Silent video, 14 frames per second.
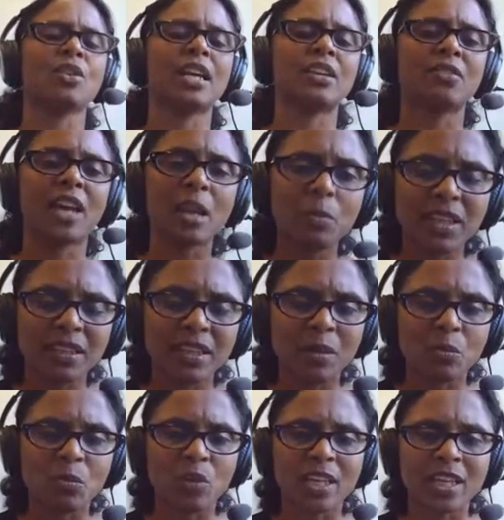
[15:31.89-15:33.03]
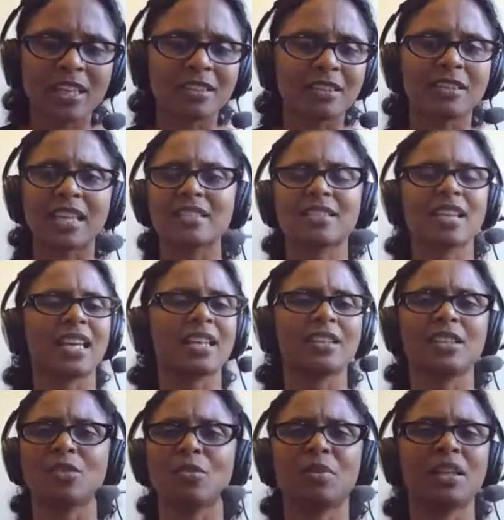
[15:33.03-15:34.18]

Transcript: kind of helping them with things like you know,